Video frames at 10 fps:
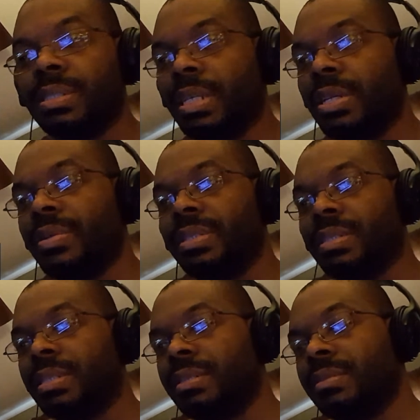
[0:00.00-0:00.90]
wouldn't hear it.
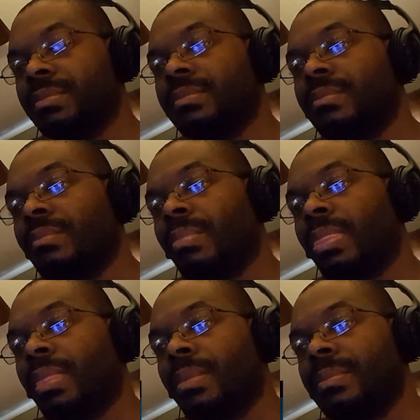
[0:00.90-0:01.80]
To the nation,
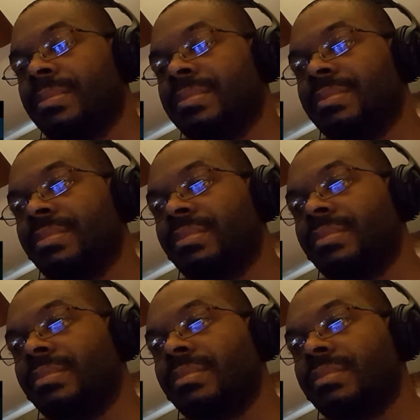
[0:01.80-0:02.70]

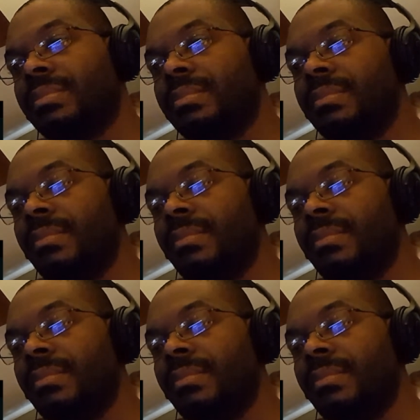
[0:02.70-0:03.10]
a hero